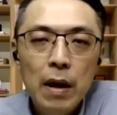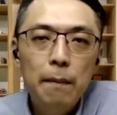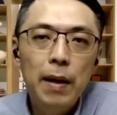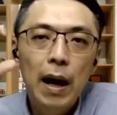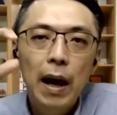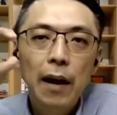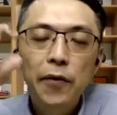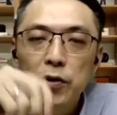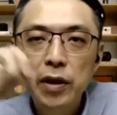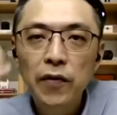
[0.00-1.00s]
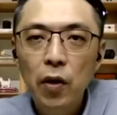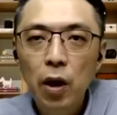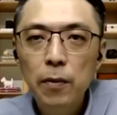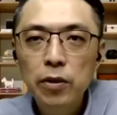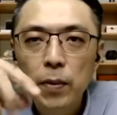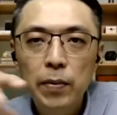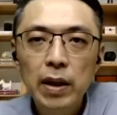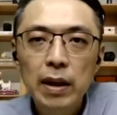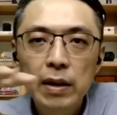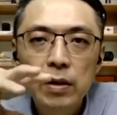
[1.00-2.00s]
But unfortunately for commercial
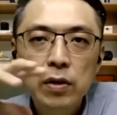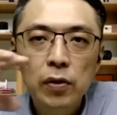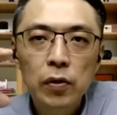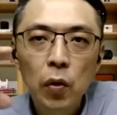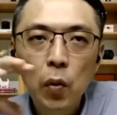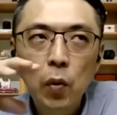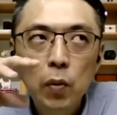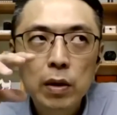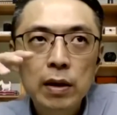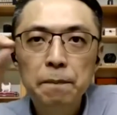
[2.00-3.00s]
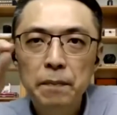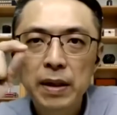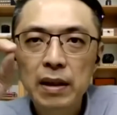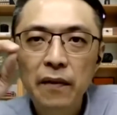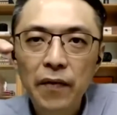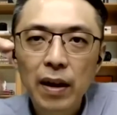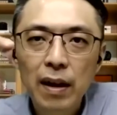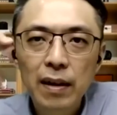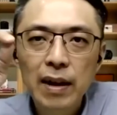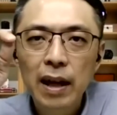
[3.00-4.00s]
property, it's so specific
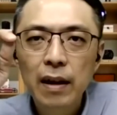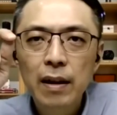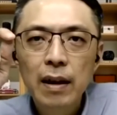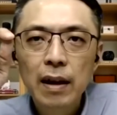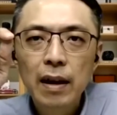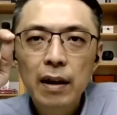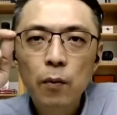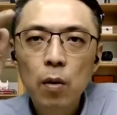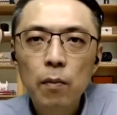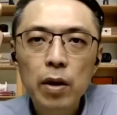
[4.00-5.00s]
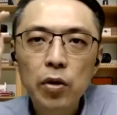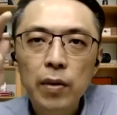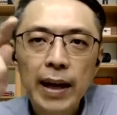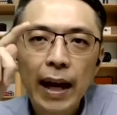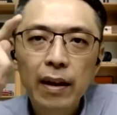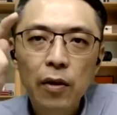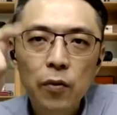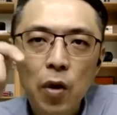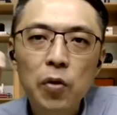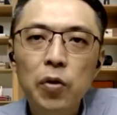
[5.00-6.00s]
that the moment you get the
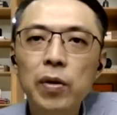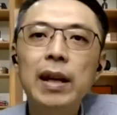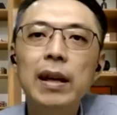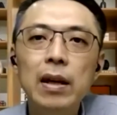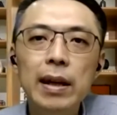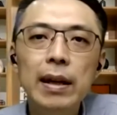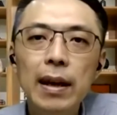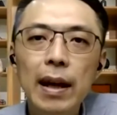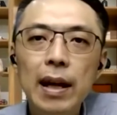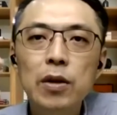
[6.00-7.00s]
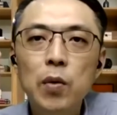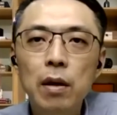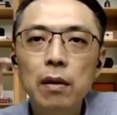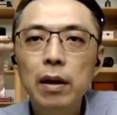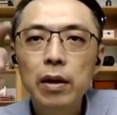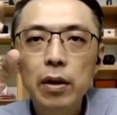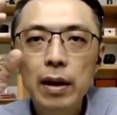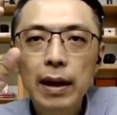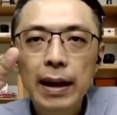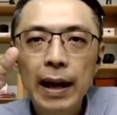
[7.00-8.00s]
wrong unit as well,
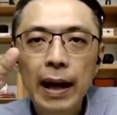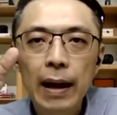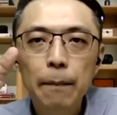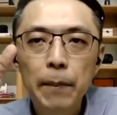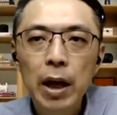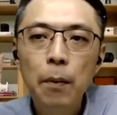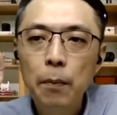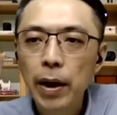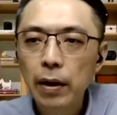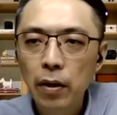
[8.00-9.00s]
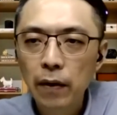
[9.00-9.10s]
it can make or break your